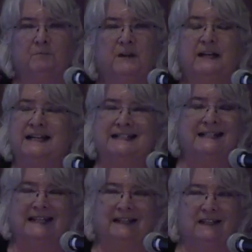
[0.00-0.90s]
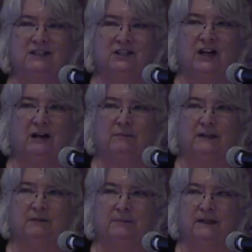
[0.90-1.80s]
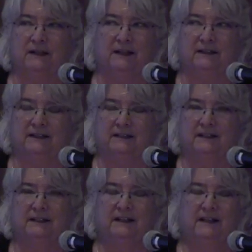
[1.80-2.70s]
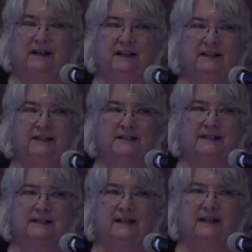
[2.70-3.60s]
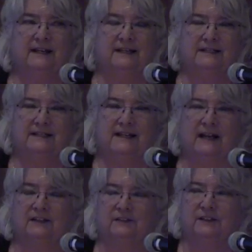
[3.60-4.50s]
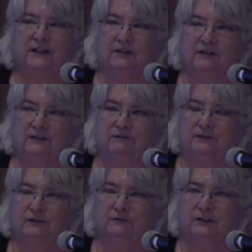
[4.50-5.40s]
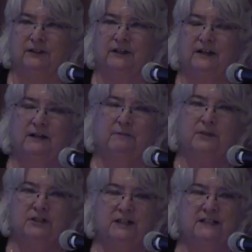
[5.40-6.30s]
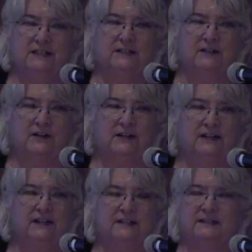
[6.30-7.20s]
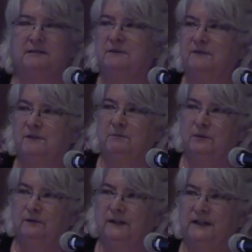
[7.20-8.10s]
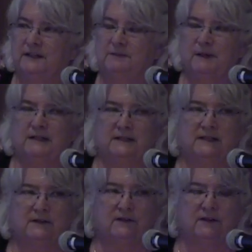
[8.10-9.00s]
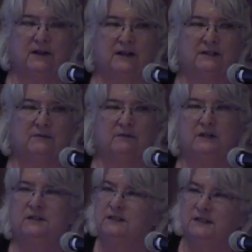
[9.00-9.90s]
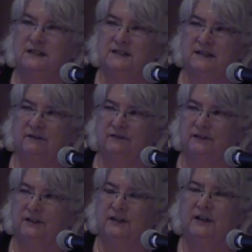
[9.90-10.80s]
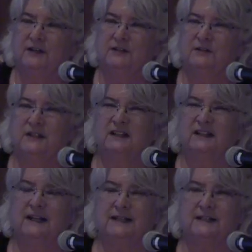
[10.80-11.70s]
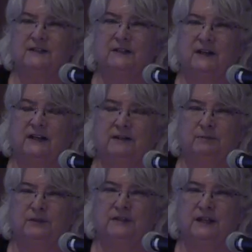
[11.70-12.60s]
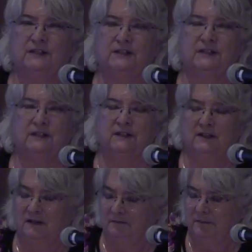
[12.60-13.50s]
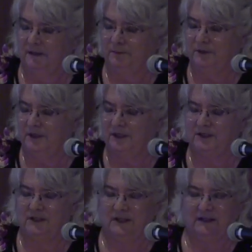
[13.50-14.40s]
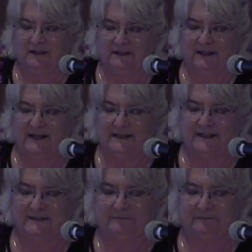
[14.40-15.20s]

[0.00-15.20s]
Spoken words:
He doesn't get the job on the Big Island, and he doesn't get his salary going forward, but chances are he gets some of the moving expenses or the lost wages he suffered. So it's a lesser kind of protection, but a protection nonetheless.